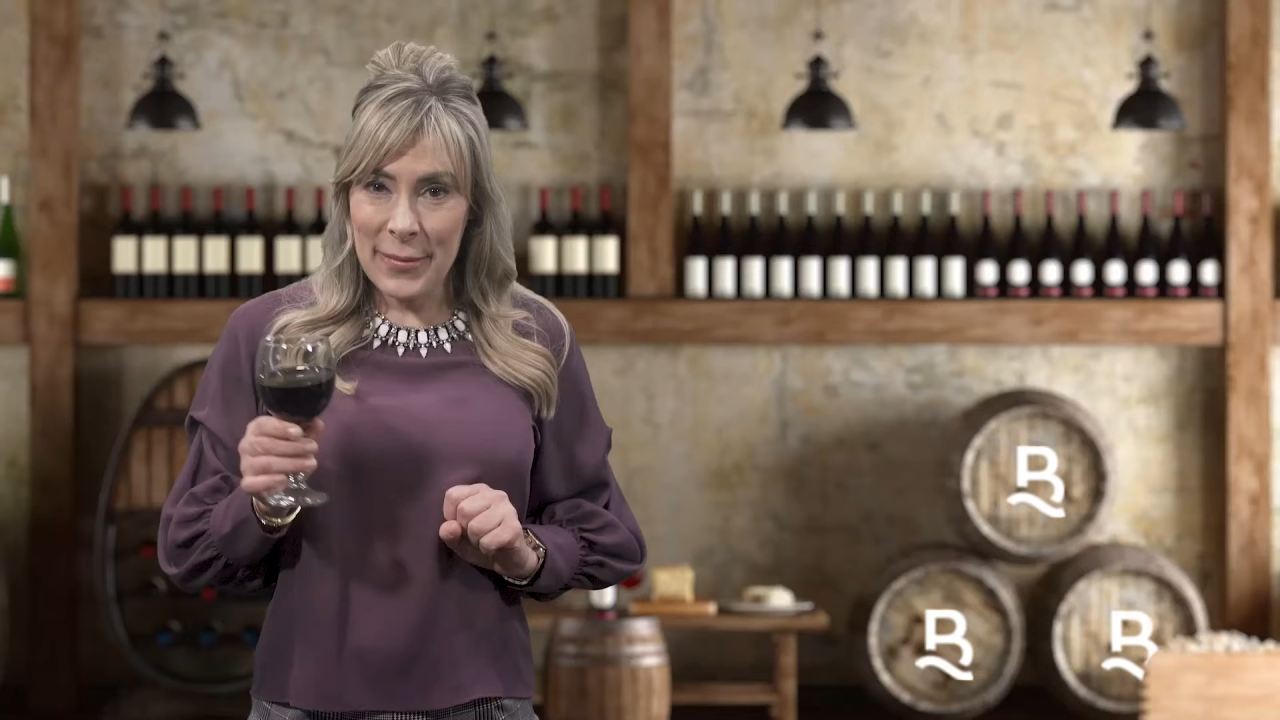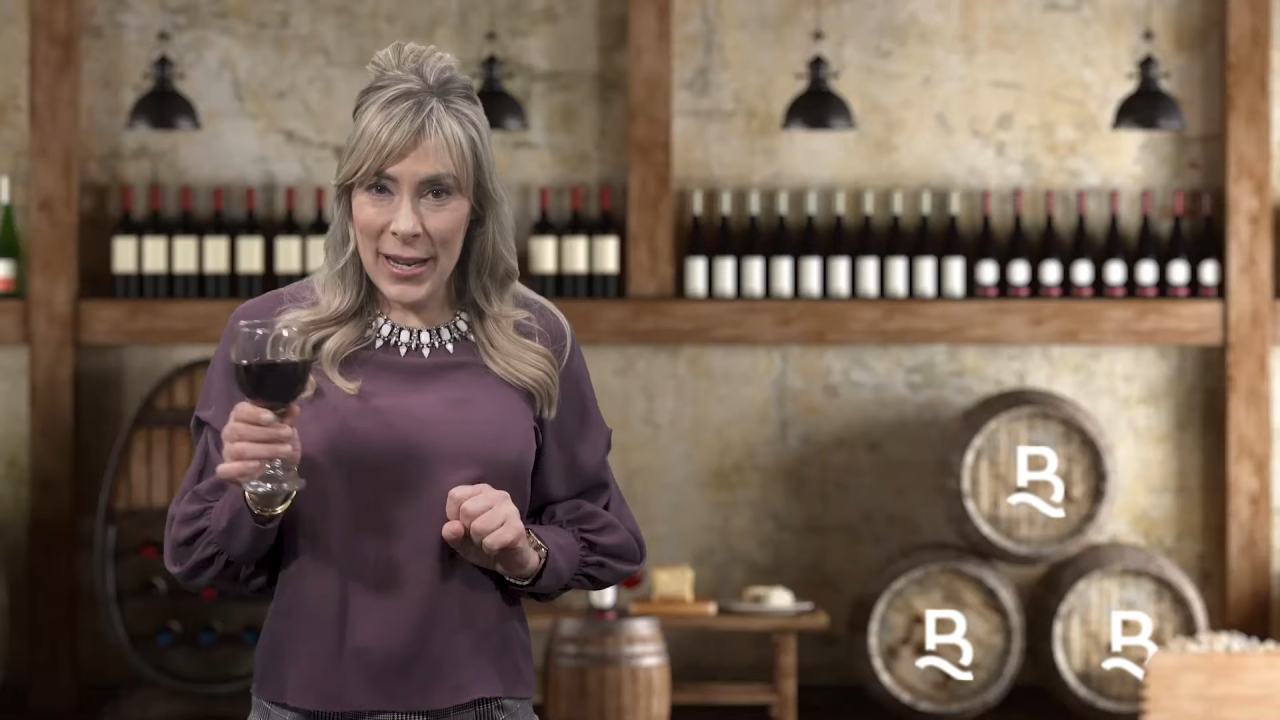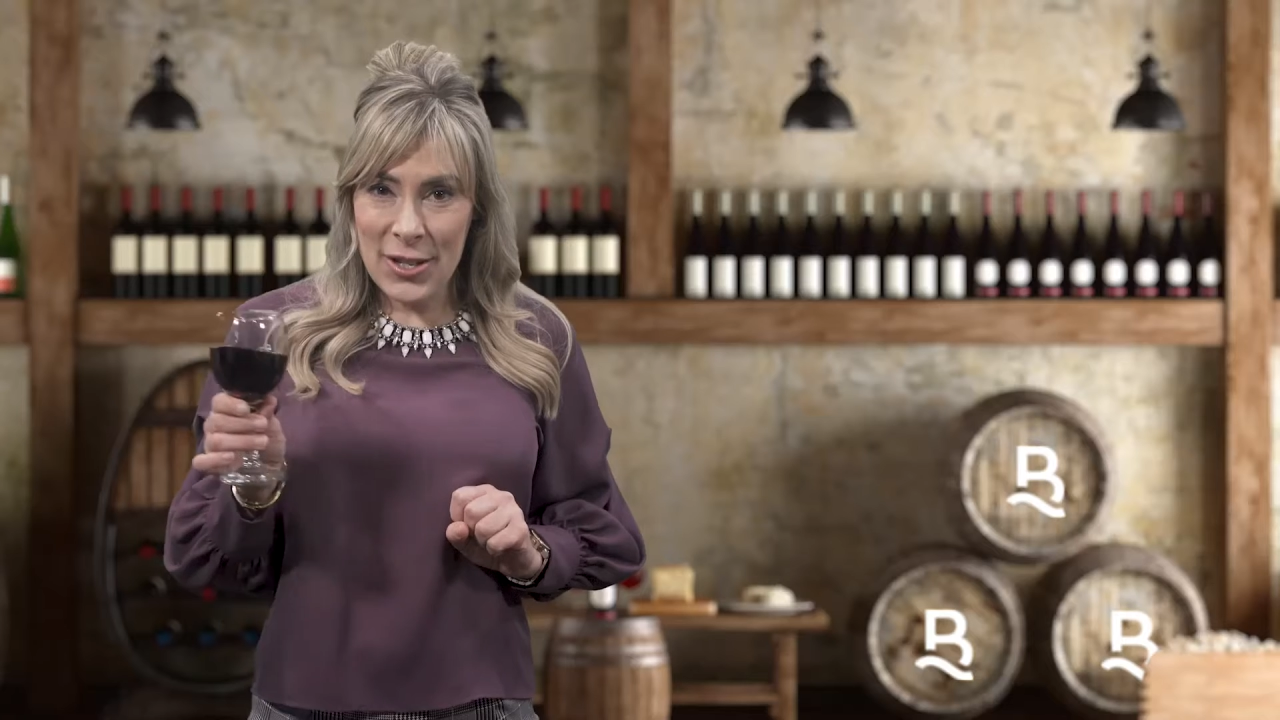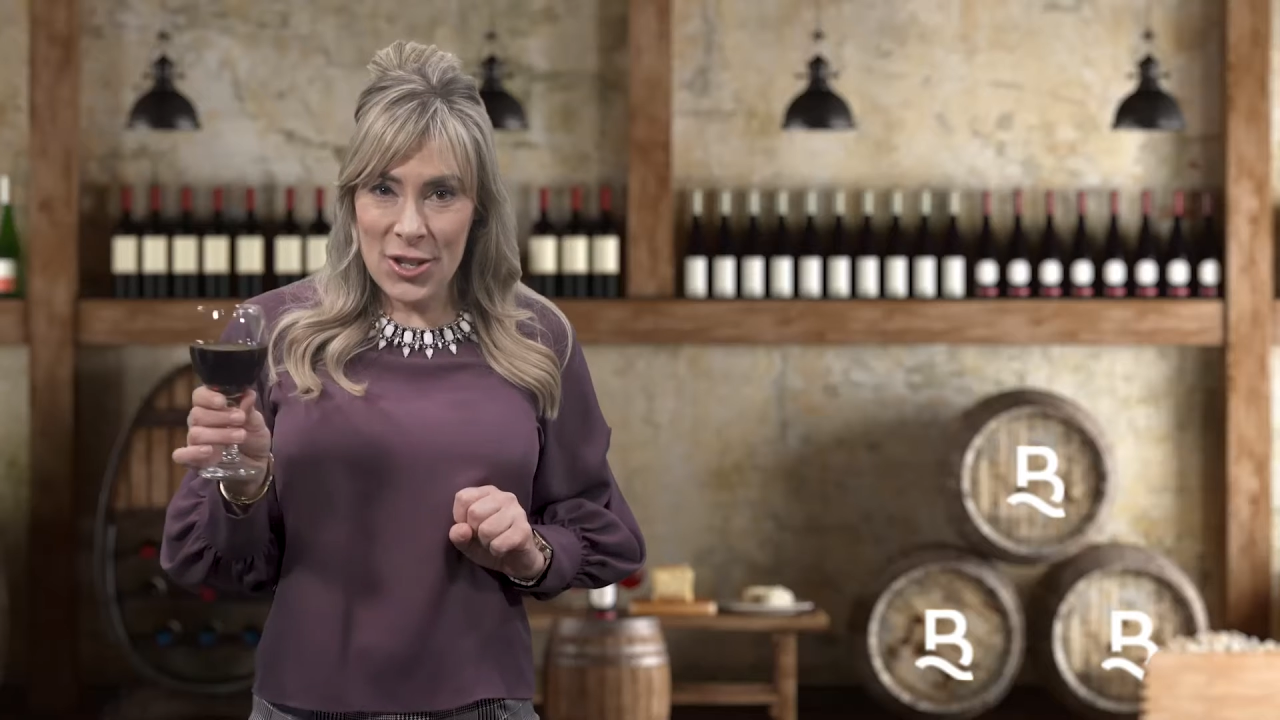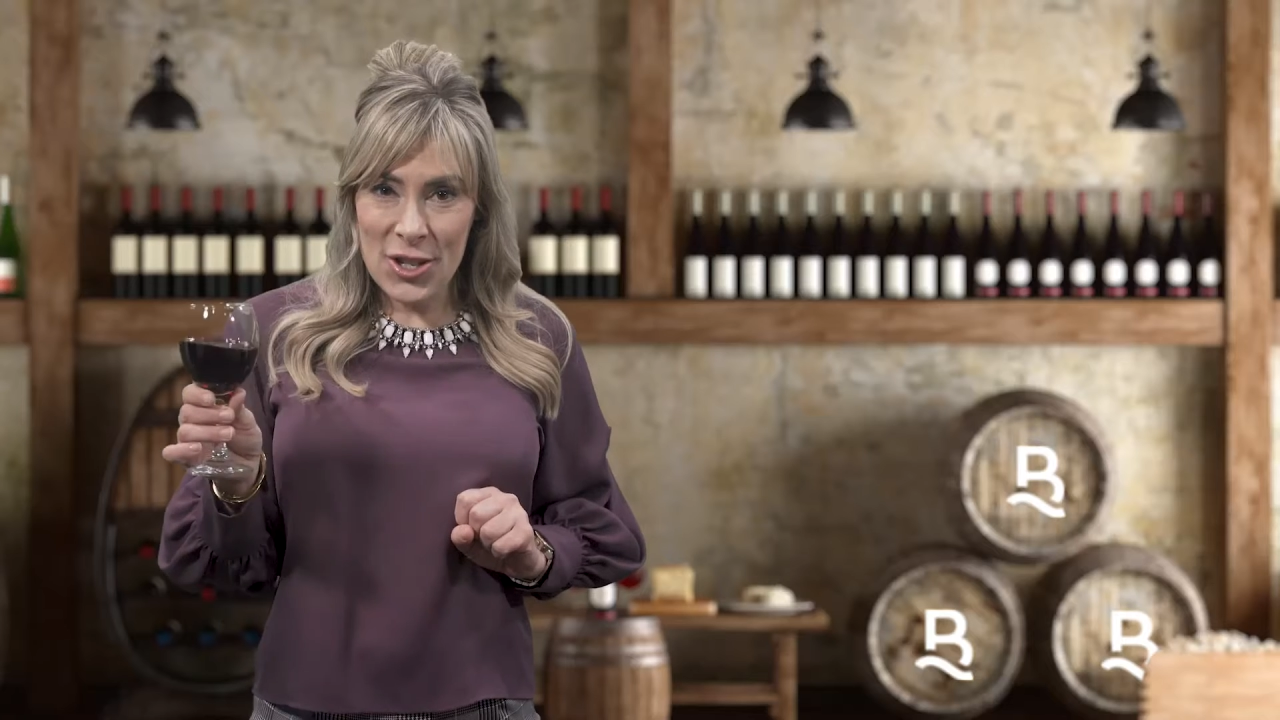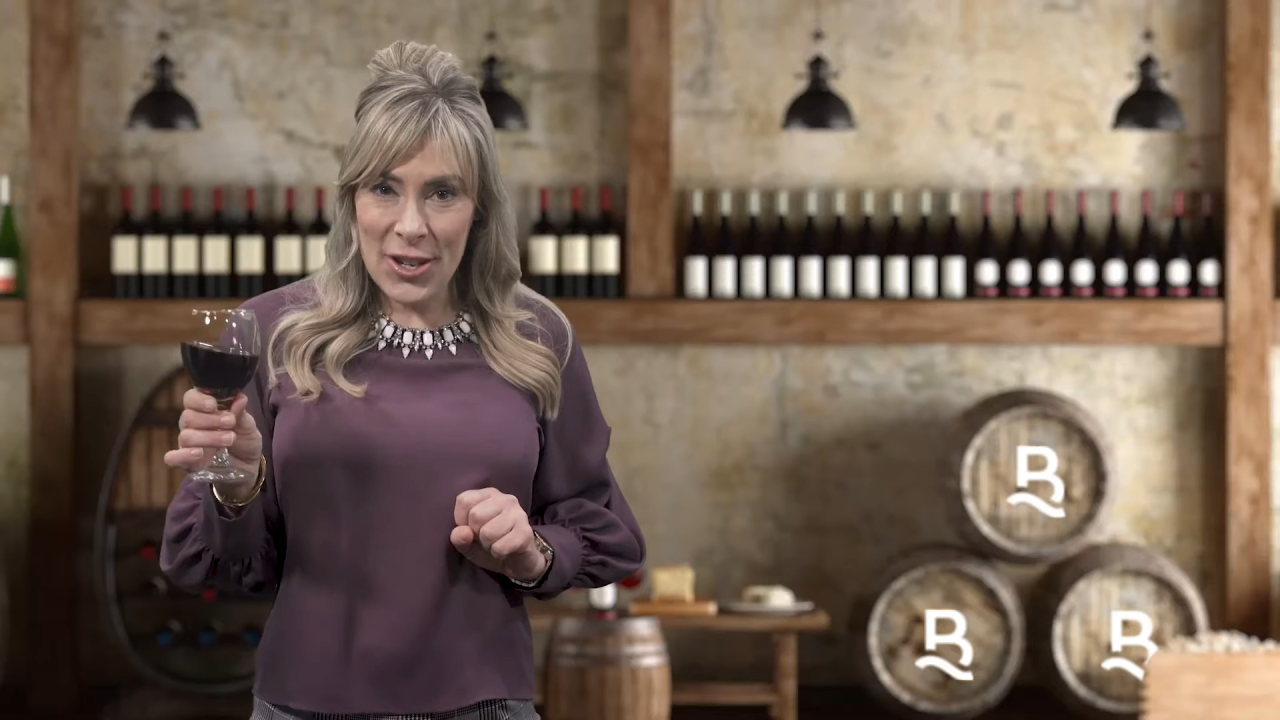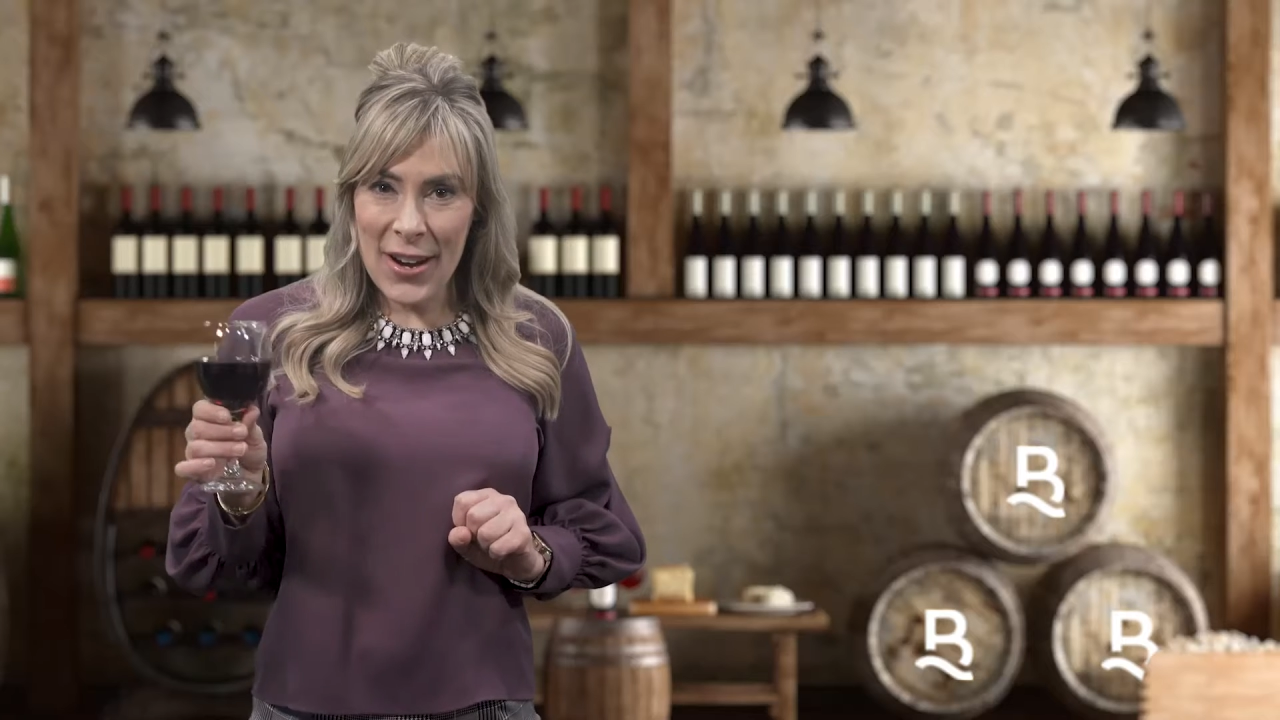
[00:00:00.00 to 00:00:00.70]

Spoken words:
make sure